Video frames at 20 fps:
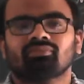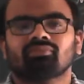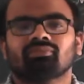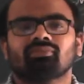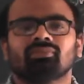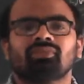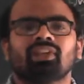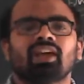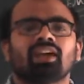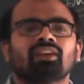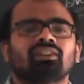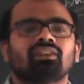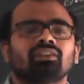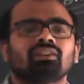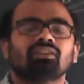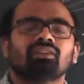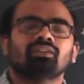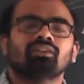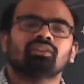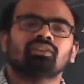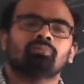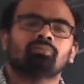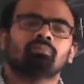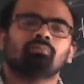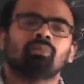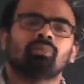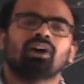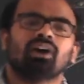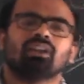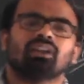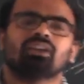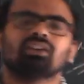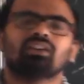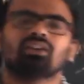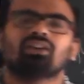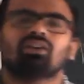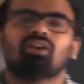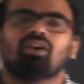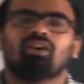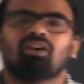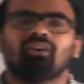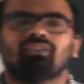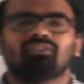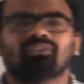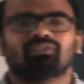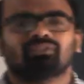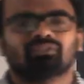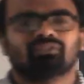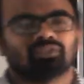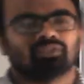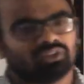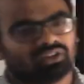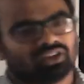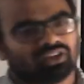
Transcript: Then burning or